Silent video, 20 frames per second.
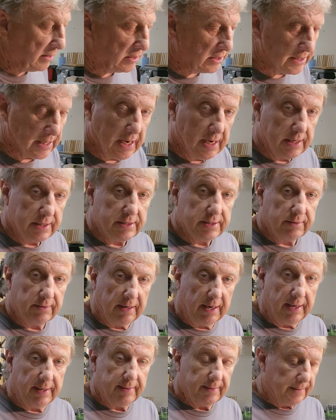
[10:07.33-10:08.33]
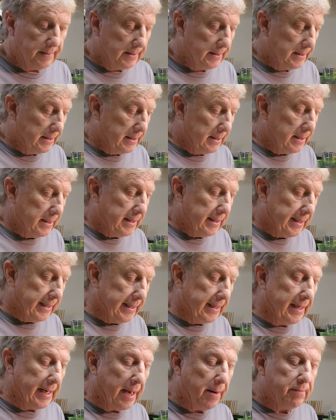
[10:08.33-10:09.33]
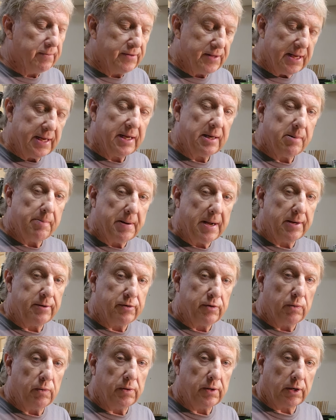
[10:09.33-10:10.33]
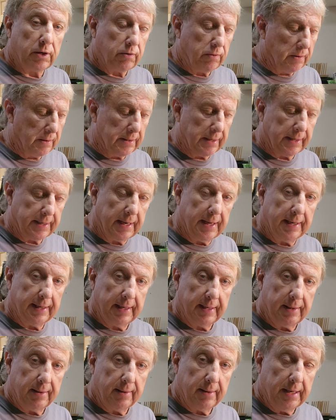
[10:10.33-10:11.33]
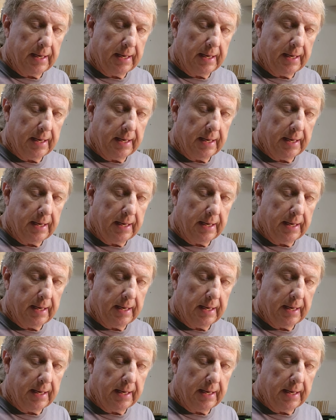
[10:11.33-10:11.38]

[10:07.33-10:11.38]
this size, right? And then I'm thinking about doing acrylic on it